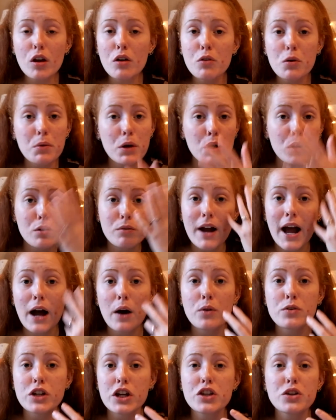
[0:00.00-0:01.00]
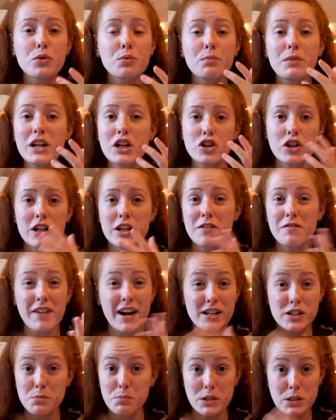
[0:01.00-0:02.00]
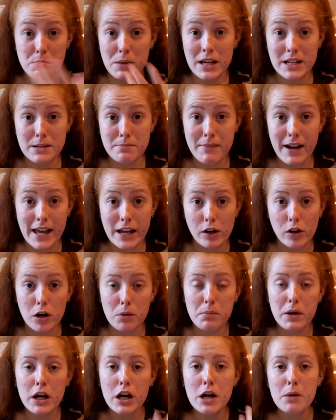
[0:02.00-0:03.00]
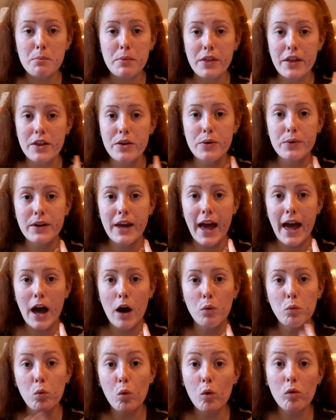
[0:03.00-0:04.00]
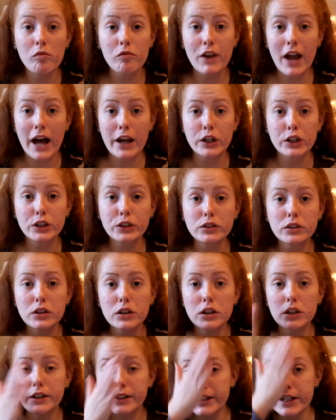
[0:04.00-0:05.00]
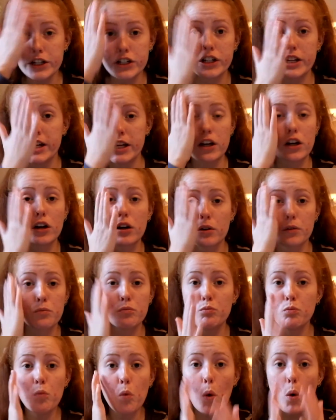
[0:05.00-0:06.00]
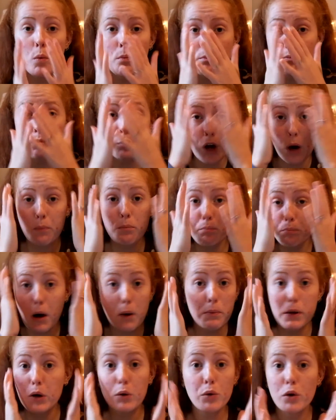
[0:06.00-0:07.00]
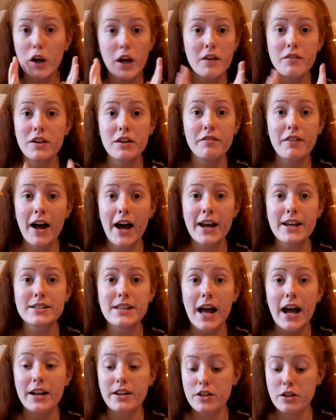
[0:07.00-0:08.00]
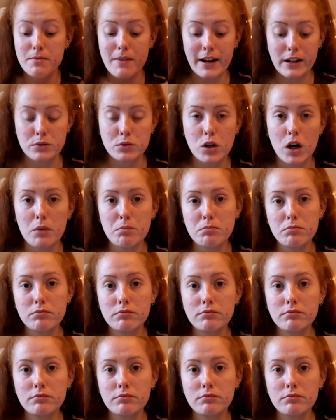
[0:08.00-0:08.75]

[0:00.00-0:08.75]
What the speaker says: rub it all around, and you'll literally, your face will be smeared in makeup, but then you get a warm flannel, literally warm, go pop it all over your face, and your makeup's gone